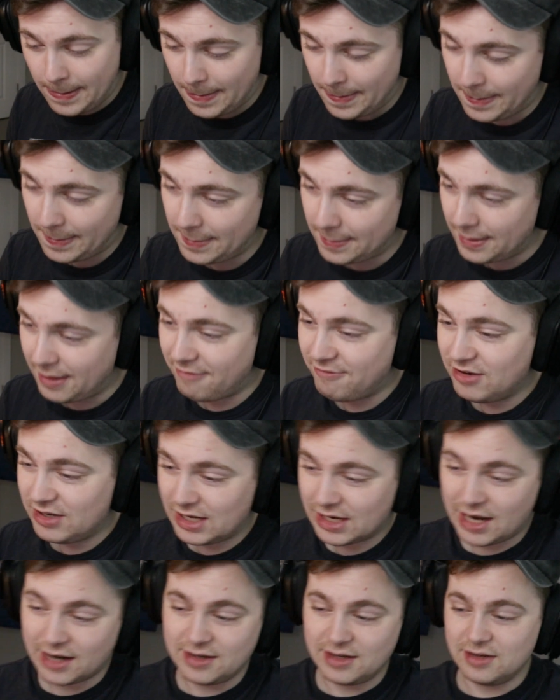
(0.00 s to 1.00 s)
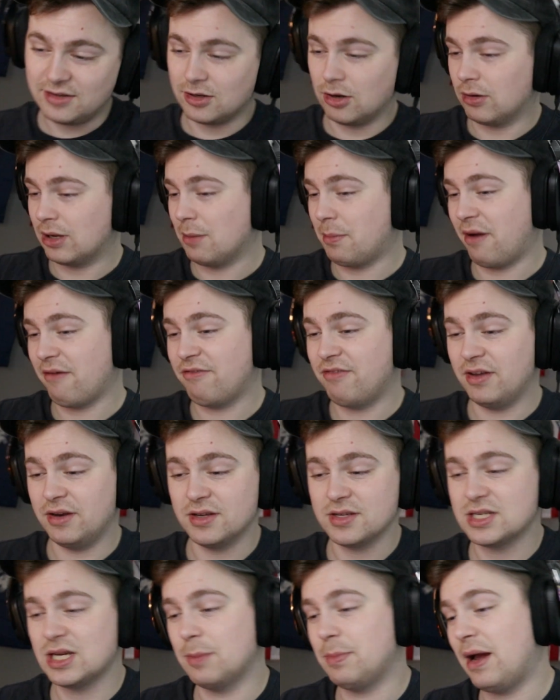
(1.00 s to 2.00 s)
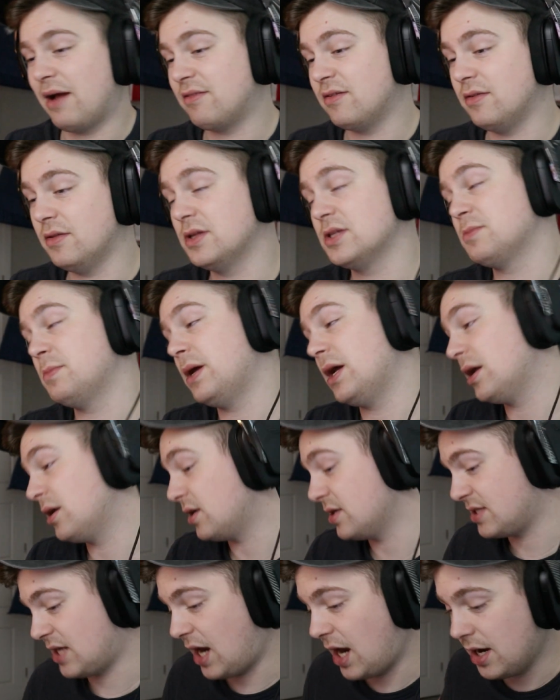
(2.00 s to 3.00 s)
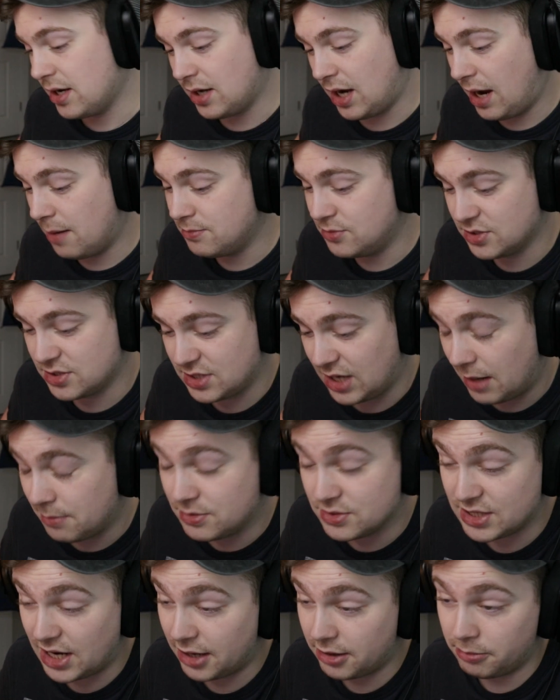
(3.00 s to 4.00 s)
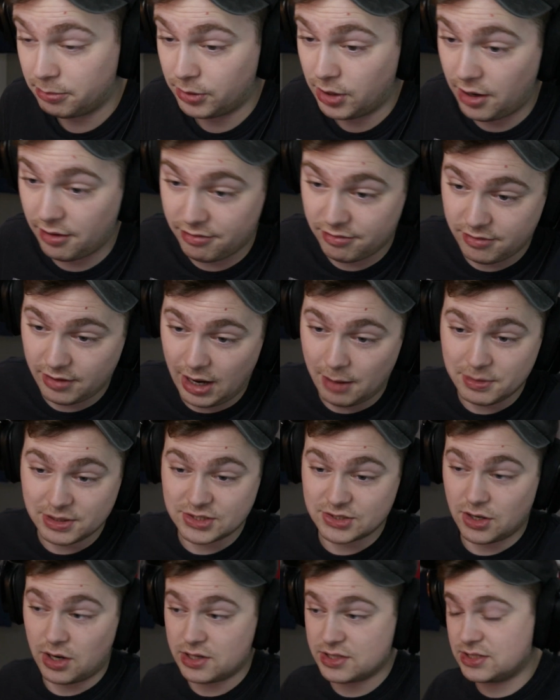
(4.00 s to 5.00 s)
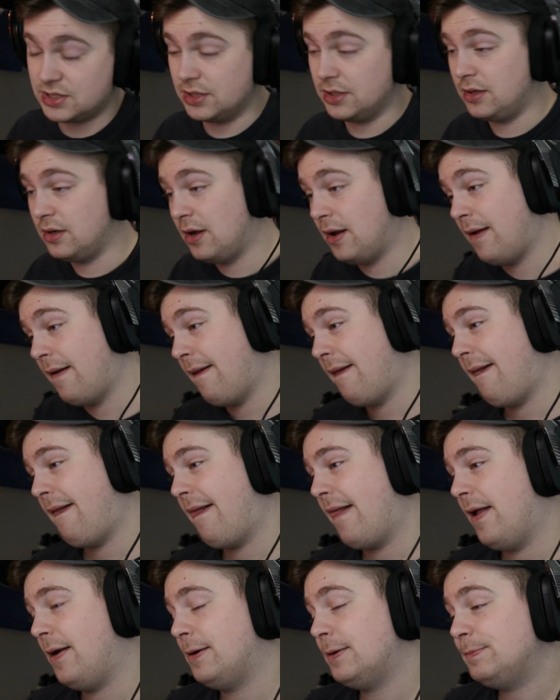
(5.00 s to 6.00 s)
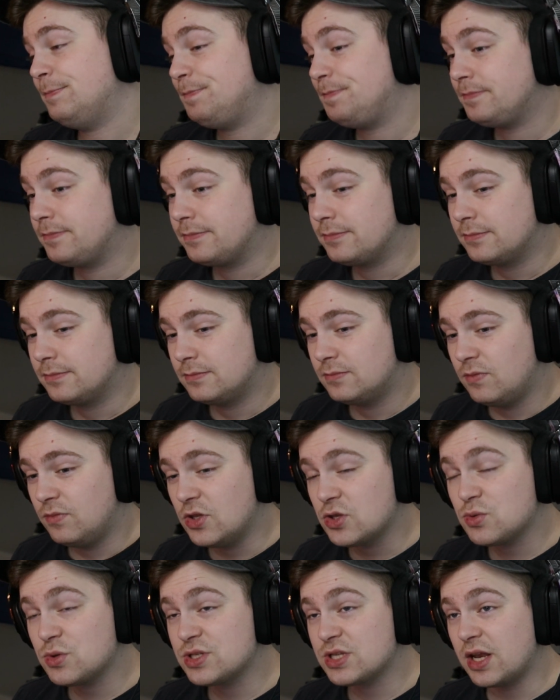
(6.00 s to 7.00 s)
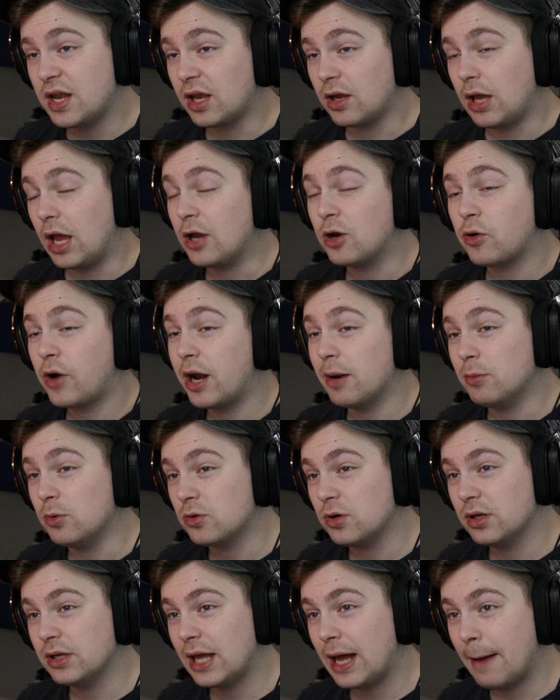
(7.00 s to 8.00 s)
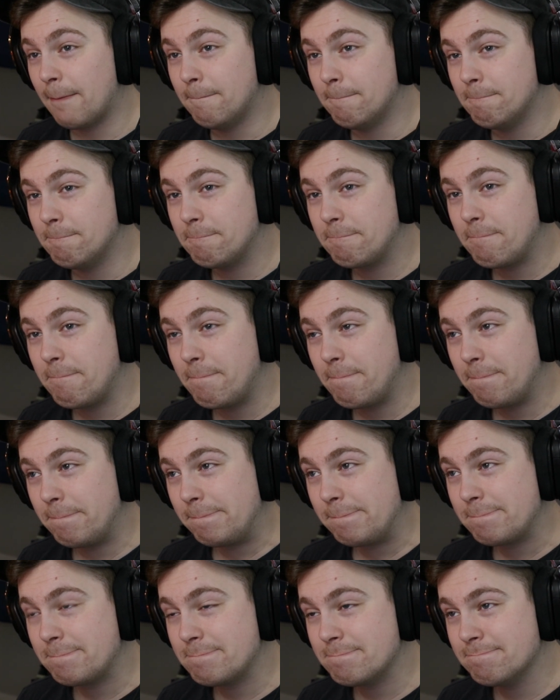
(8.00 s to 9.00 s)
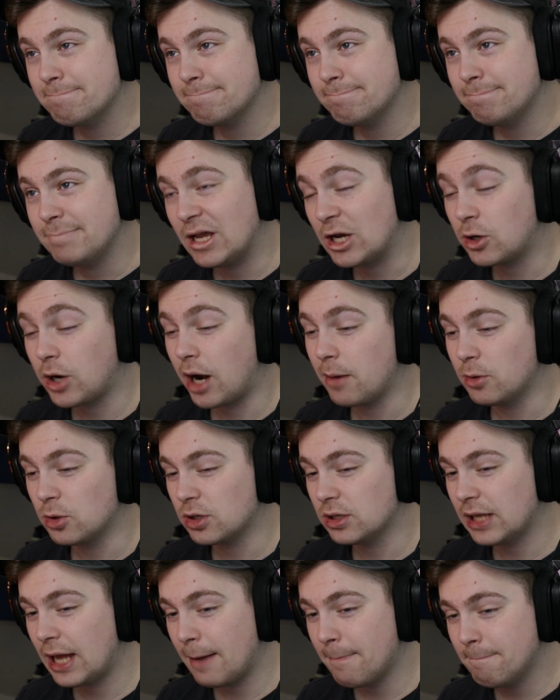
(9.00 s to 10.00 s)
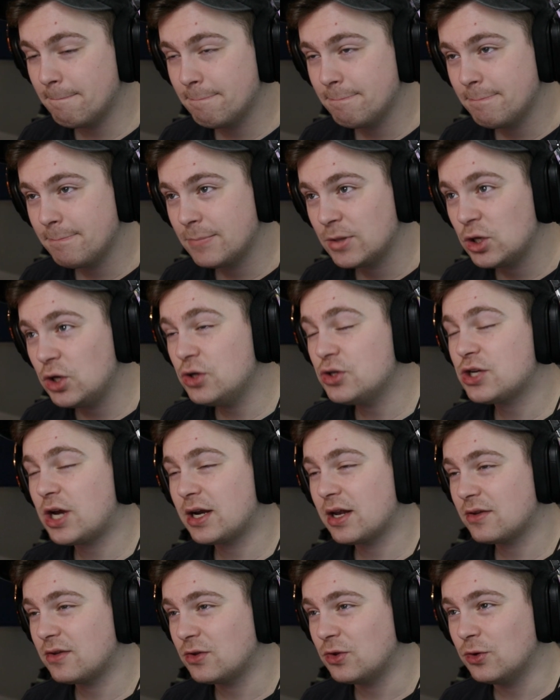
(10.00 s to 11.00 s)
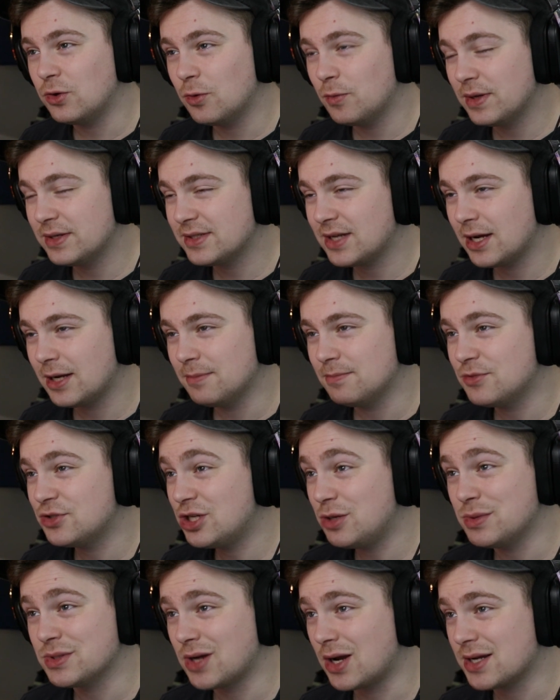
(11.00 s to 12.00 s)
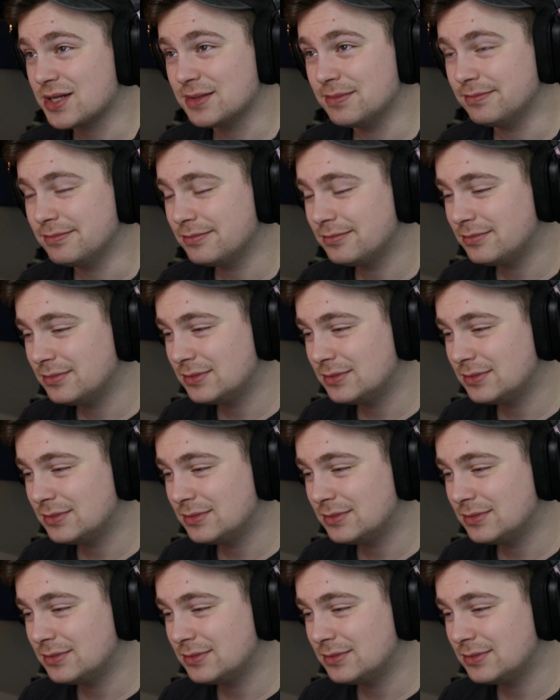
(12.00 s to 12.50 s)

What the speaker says: I feel like I need to go get my fitness up after this, man, because I'm just out of breath. I'm exhausted. This was an incredible collab. Incredible collab. Huge shout out to Yuna one time. She was awesome.